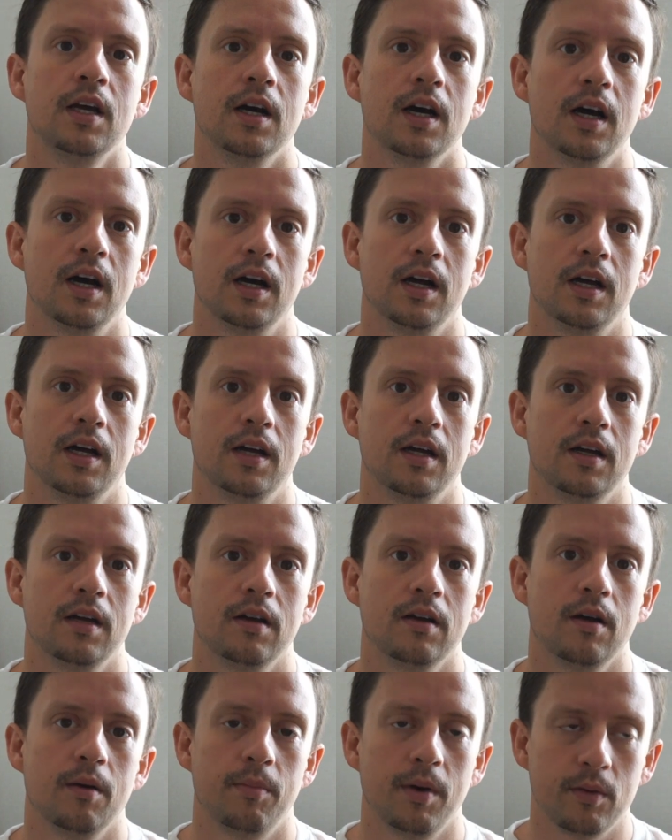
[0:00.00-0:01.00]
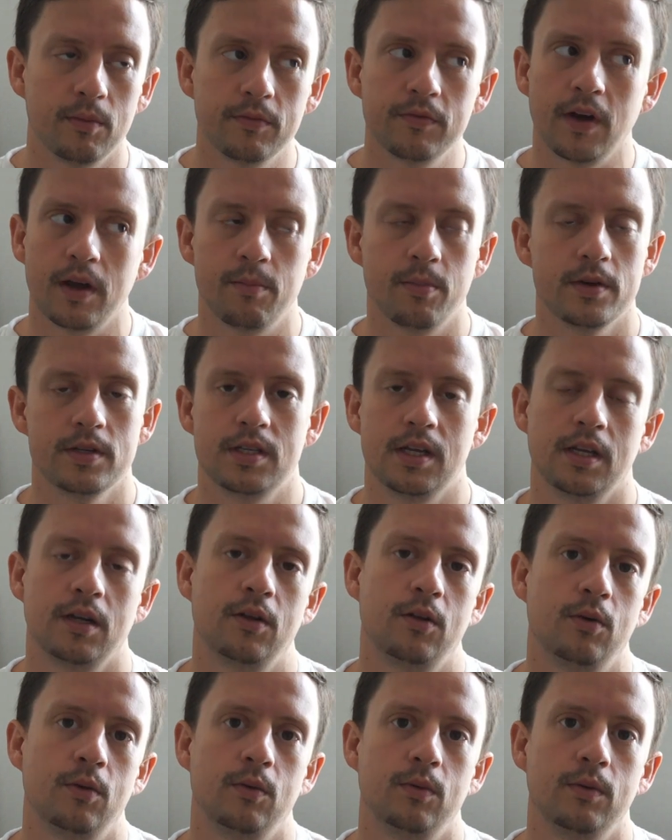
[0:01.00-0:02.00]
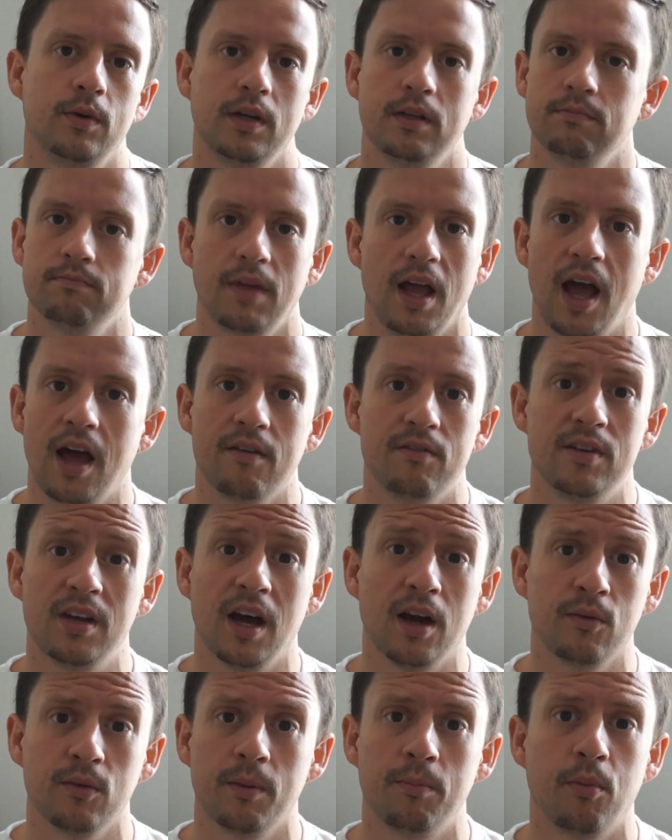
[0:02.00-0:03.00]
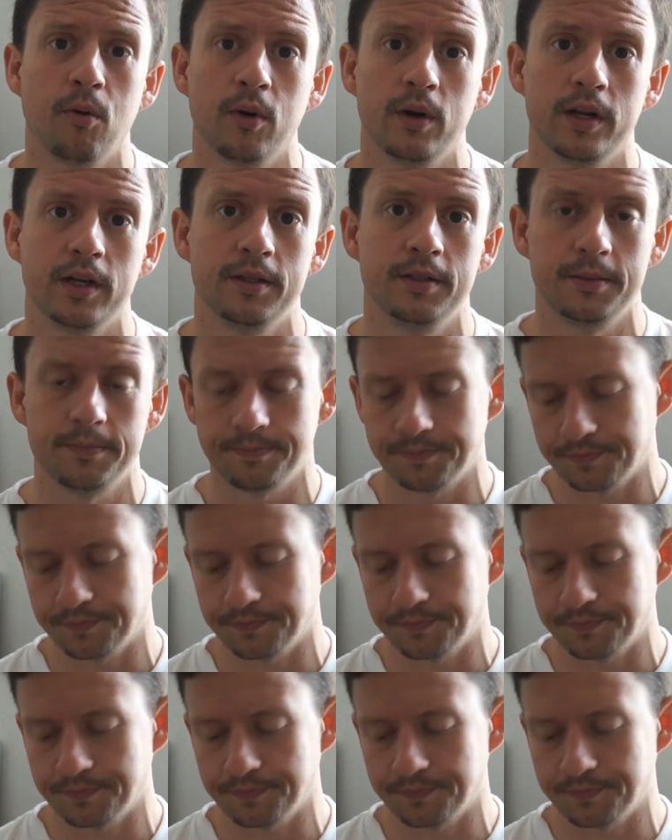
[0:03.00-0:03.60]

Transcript: about 5% who have not reported,